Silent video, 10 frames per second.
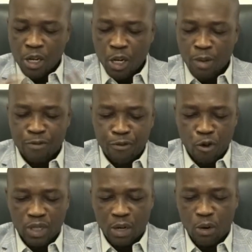Number
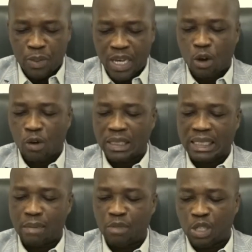4, there will be a
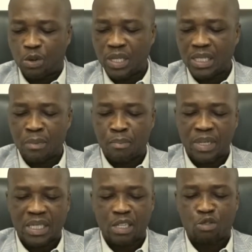long-term decrease in
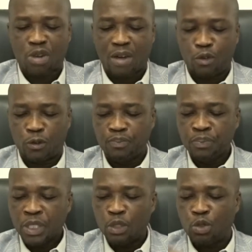business travel
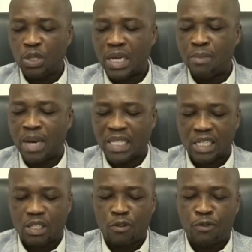due to the
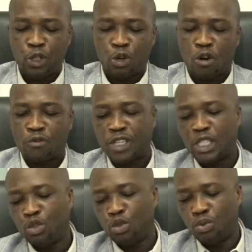emergence of video
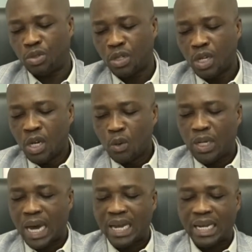conferencing tools,
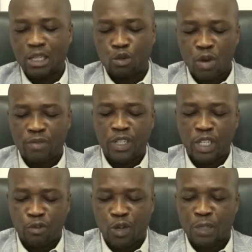with high net worth
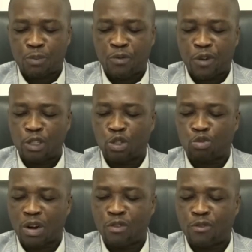individuals preferring to
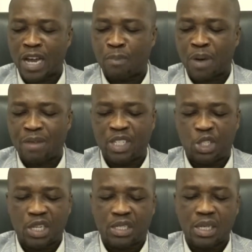travel via private
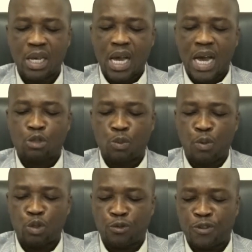jets as
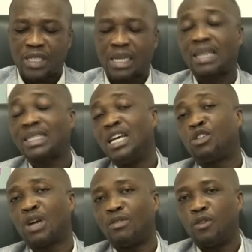opposed to first class air
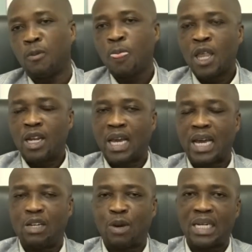travel. Like
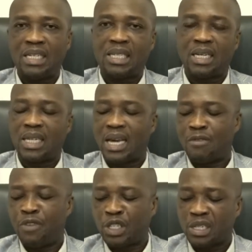I rightly said, the
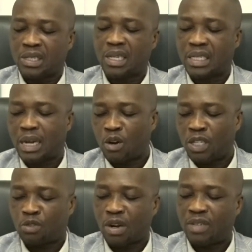aviation sector or
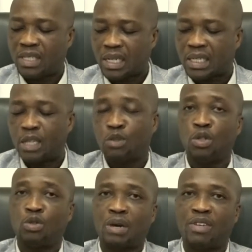the traveling sector is
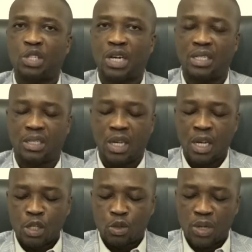going to have a challenge.
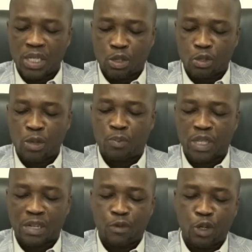So it's also
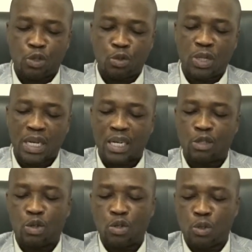important for you to know that
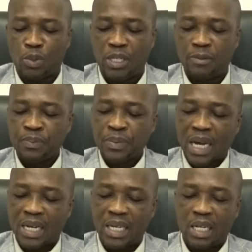there's going to be
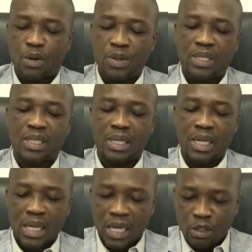an increase
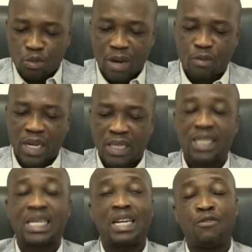in travel. And
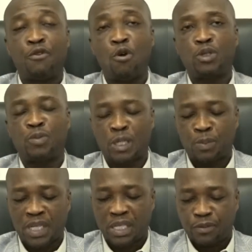these are the Forbes
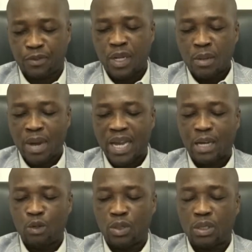perspective by
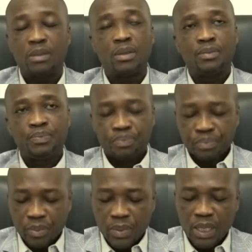Khalud,
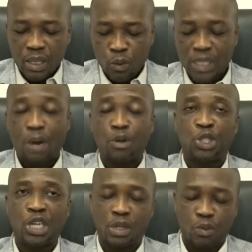which I was
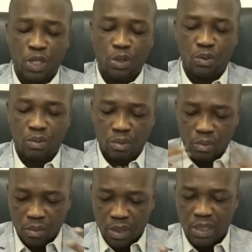sharing with you.
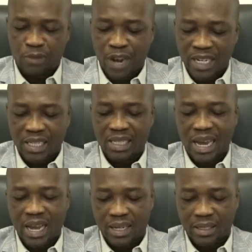His findings
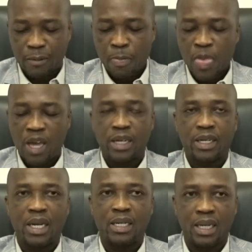I had.
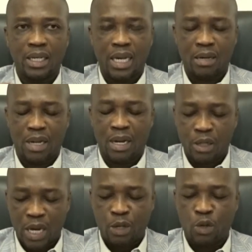And
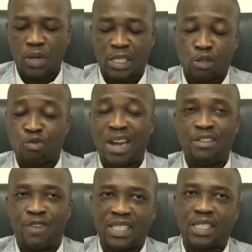I know it was
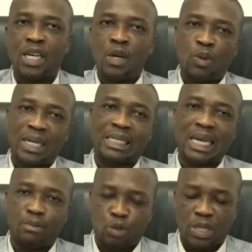relevant with the
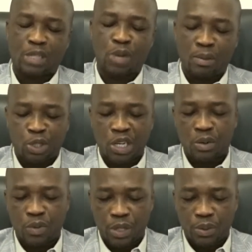time. So that's why I'm
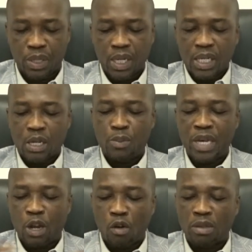sharing with you. There will
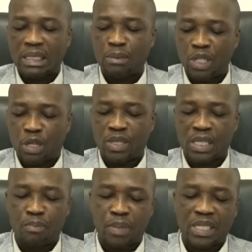be a long-term
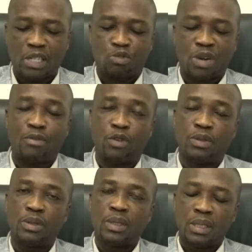decrease in business travel.